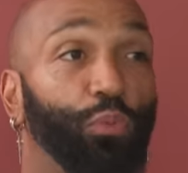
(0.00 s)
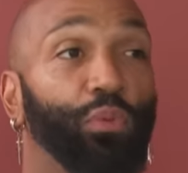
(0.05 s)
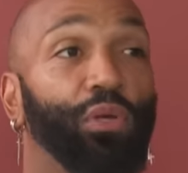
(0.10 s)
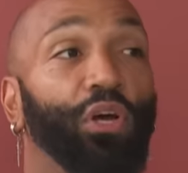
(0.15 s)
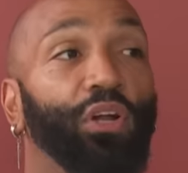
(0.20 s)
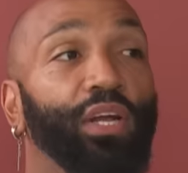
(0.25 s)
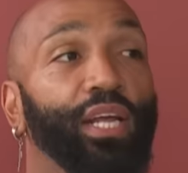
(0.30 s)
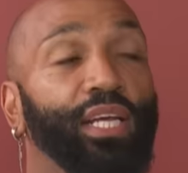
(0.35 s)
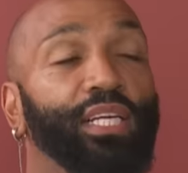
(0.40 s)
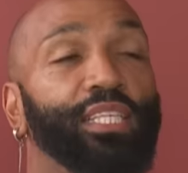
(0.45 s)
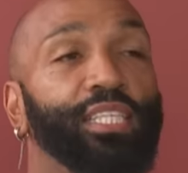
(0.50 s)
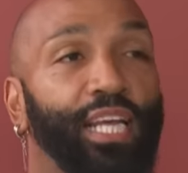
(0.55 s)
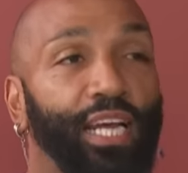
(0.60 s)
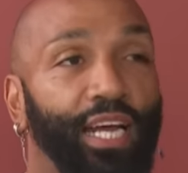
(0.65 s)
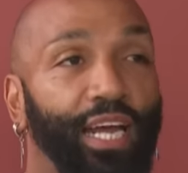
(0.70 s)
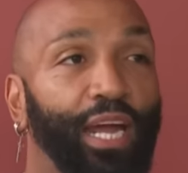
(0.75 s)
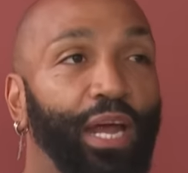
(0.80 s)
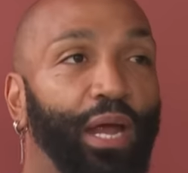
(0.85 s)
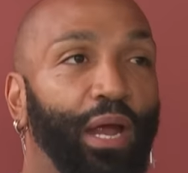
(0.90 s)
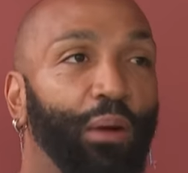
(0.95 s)
be honest,
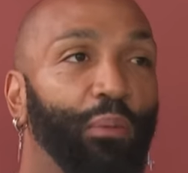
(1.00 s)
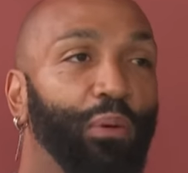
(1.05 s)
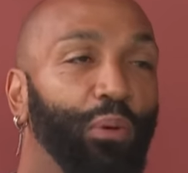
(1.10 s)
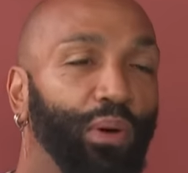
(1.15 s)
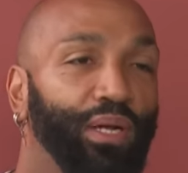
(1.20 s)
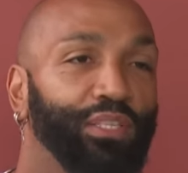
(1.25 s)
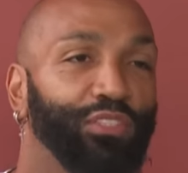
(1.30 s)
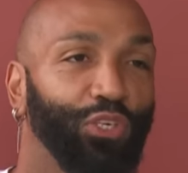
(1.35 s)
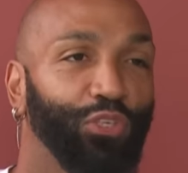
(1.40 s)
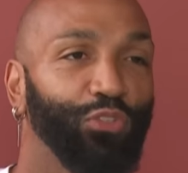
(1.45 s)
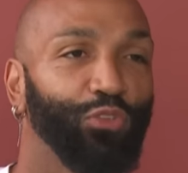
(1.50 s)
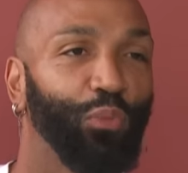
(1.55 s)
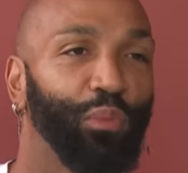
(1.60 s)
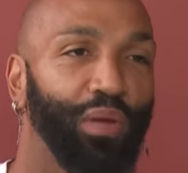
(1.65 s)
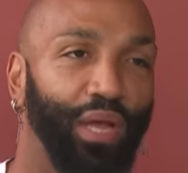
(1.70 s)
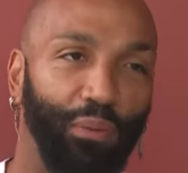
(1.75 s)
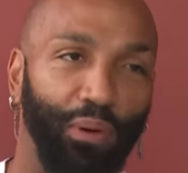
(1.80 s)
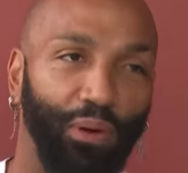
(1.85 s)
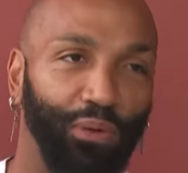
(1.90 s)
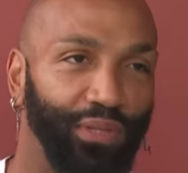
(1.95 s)
uh, everyone talked to
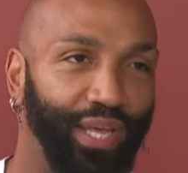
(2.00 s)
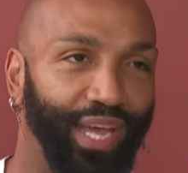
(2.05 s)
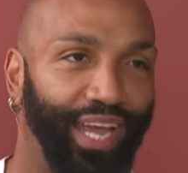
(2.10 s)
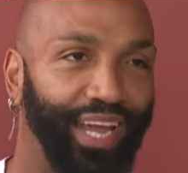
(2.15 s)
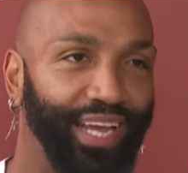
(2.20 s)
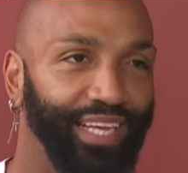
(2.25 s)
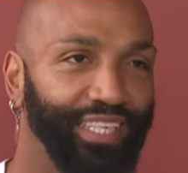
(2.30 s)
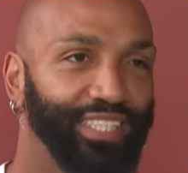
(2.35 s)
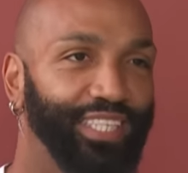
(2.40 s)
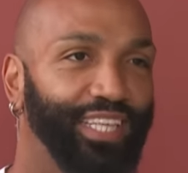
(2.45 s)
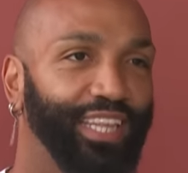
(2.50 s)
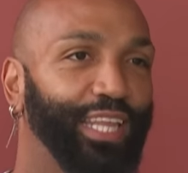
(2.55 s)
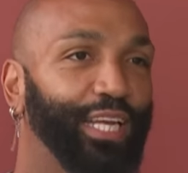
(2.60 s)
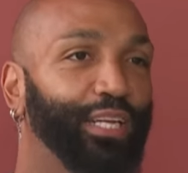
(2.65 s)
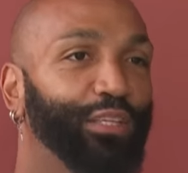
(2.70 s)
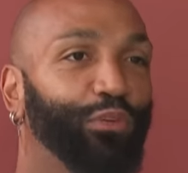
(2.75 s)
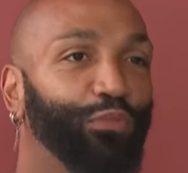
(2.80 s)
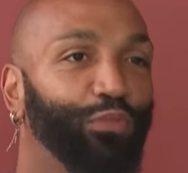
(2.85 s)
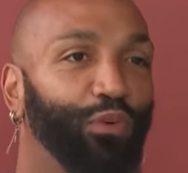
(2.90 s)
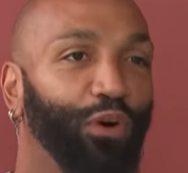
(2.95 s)
me about the age,
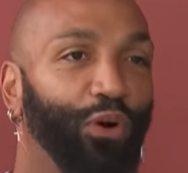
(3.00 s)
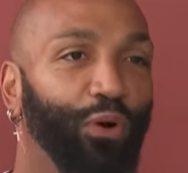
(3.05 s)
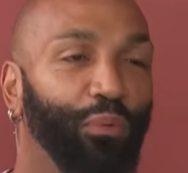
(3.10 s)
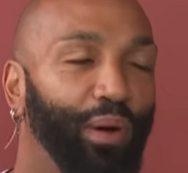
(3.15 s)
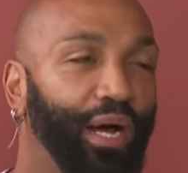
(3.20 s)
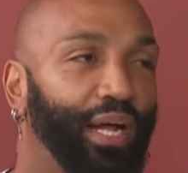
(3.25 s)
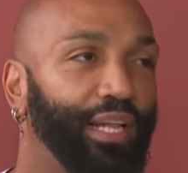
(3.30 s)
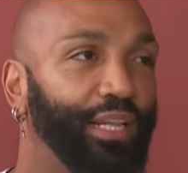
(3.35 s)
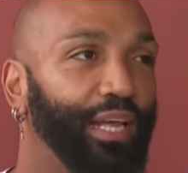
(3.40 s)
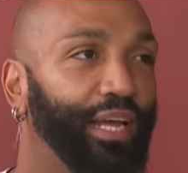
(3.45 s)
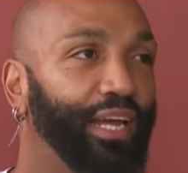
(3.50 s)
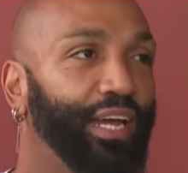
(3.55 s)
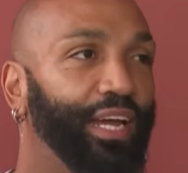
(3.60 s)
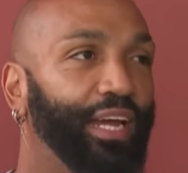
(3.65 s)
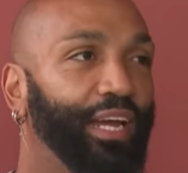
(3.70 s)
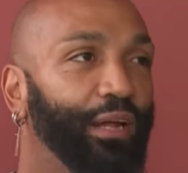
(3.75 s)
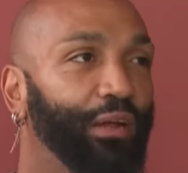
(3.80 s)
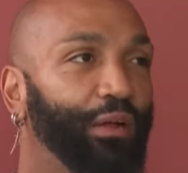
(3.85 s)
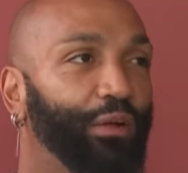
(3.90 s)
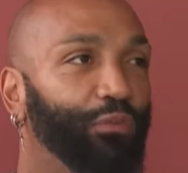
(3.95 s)
thirty-four, but
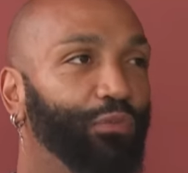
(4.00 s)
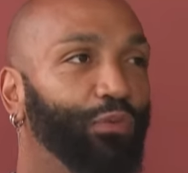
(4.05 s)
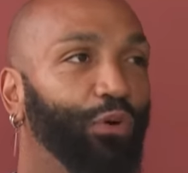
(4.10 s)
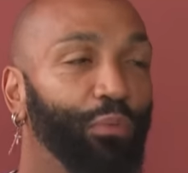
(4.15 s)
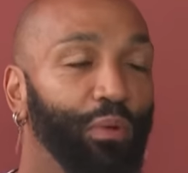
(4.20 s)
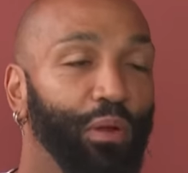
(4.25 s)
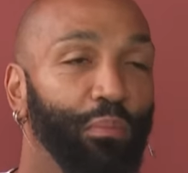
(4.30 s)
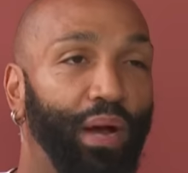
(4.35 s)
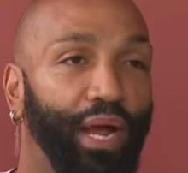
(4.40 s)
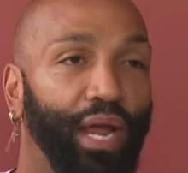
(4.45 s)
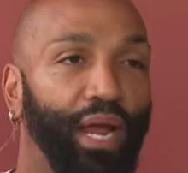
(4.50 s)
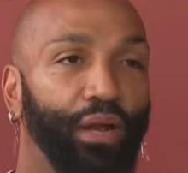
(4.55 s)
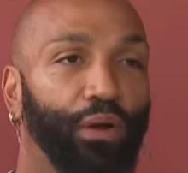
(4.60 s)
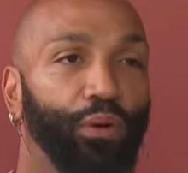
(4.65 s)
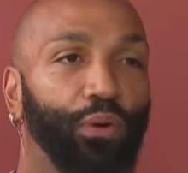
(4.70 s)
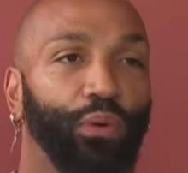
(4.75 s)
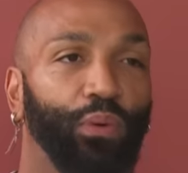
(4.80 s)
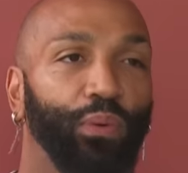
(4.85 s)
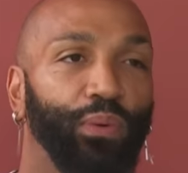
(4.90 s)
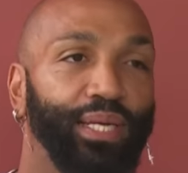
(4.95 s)
uh, for me, my
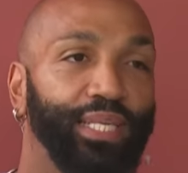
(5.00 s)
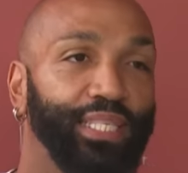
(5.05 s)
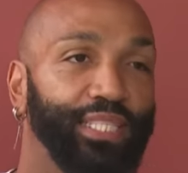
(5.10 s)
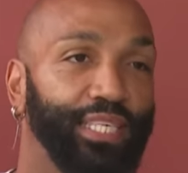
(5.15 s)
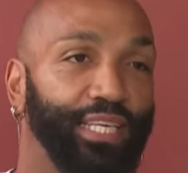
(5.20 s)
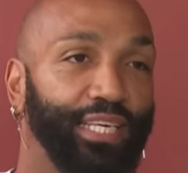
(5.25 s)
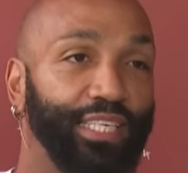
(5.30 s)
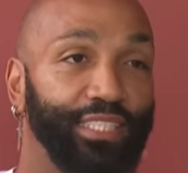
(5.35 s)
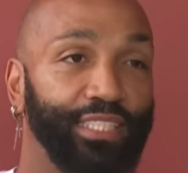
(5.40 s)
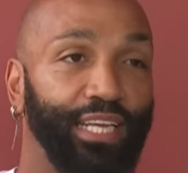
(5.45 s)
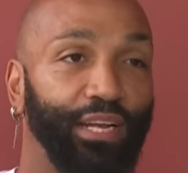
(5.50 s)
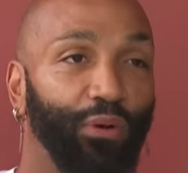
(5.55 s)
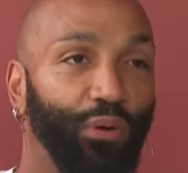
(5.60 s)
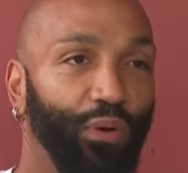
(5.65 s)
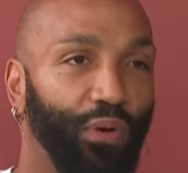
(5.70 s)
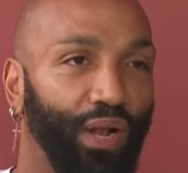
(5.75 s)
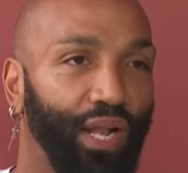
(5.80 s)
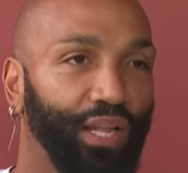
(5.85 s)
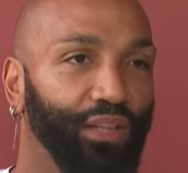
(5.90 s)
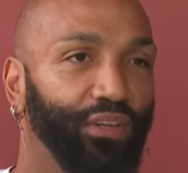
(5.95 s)
hero is Cristiano
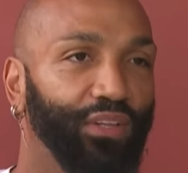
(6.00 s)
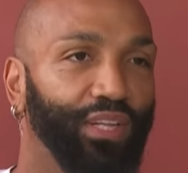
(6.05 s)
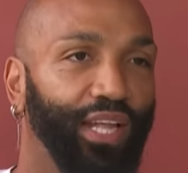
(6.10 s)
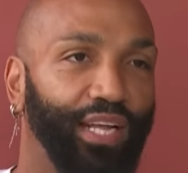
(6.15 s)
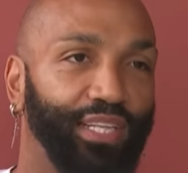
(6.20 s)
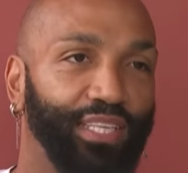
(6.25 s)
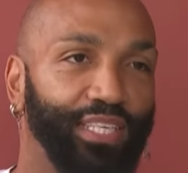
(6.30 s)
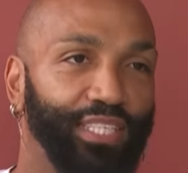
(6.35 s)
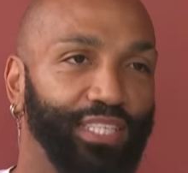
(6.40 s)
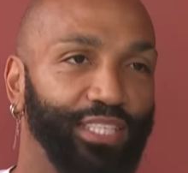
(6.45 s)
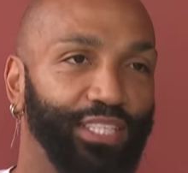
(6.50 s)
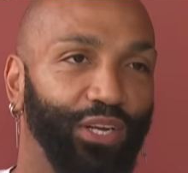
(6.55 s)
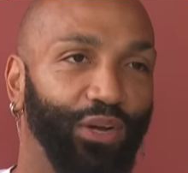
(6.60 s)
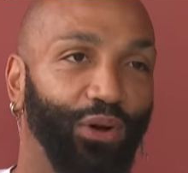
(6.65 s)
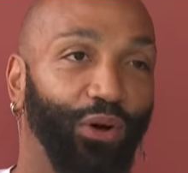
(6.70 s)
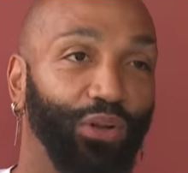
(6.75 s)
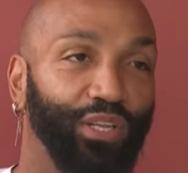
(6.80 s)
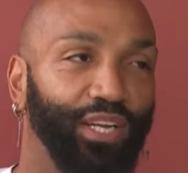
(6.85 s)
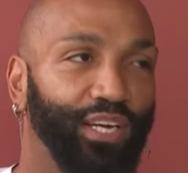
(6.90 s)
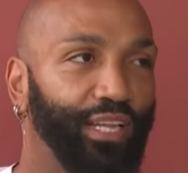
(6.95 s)
Ronaldo, that is
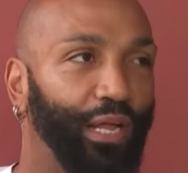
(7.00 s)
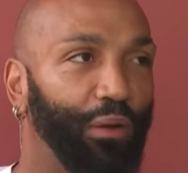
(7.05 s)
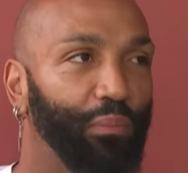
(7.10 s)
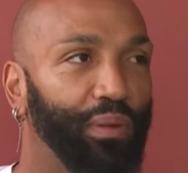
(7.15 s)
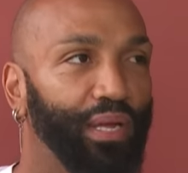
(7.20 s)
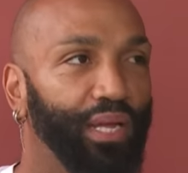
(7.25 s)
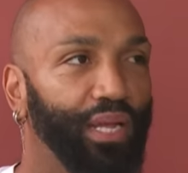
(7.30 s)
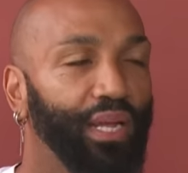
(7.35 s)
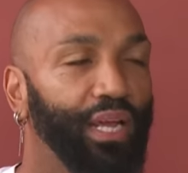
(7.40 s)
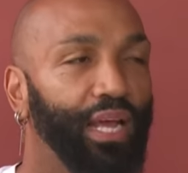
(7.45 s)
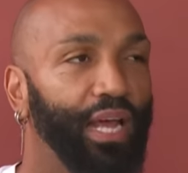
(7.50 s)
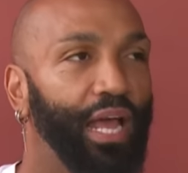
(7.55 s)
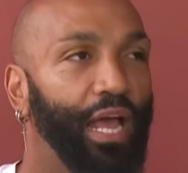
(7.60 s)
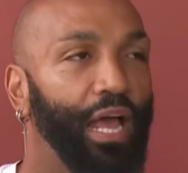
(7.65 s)
older than me.